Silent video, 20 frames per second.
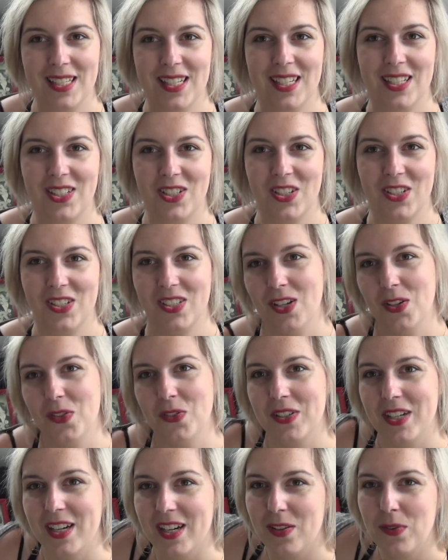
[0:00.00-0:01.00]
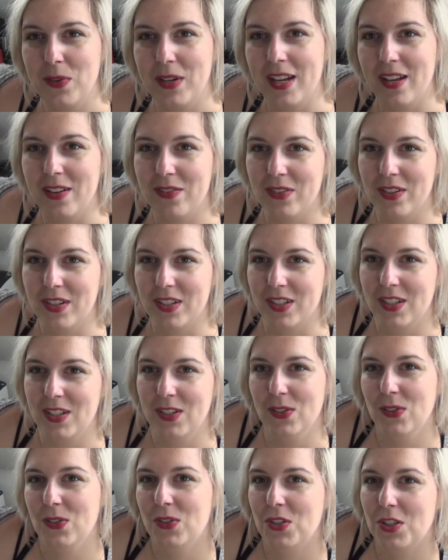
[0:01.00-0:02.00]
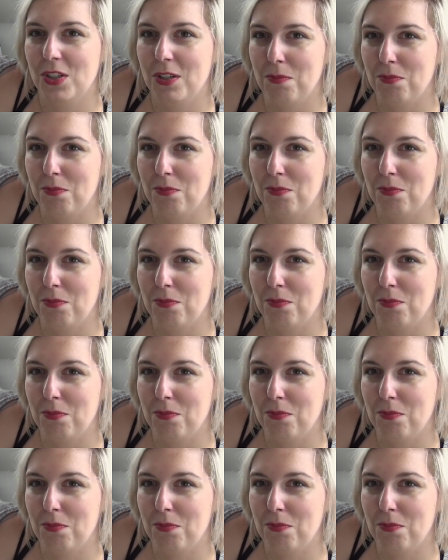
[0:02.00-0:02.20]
is just over there. We have a huge